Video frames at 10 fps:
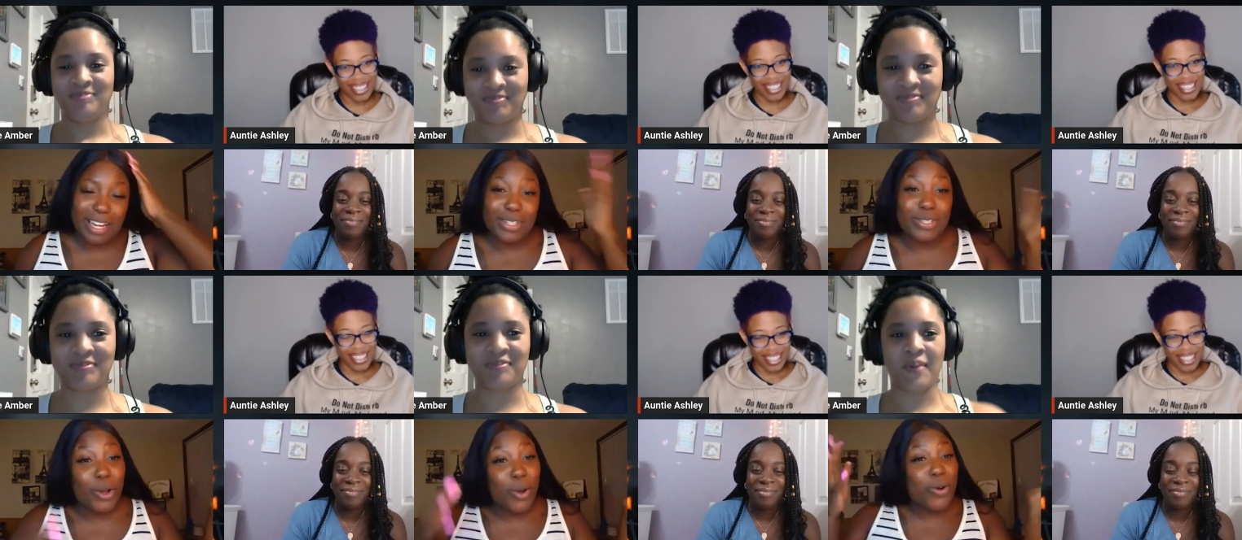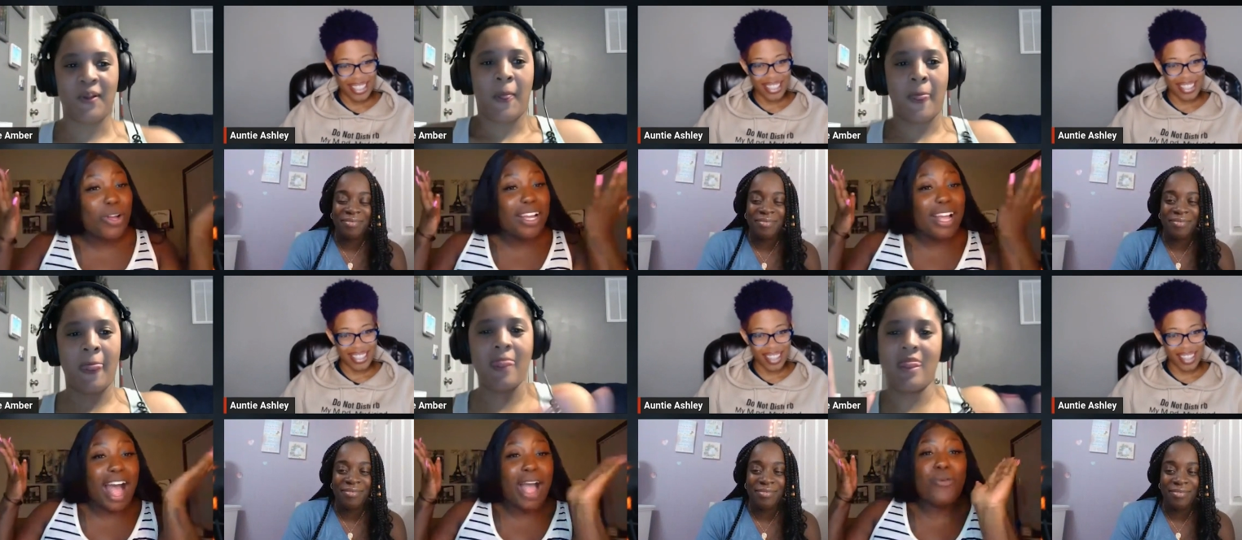Speaker 1: So
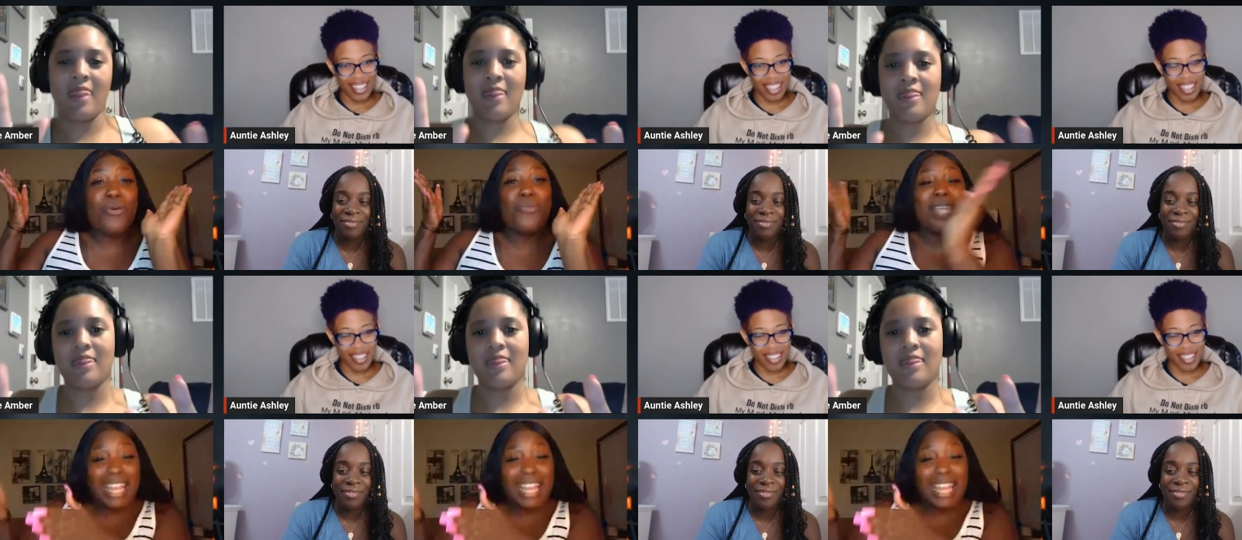I will be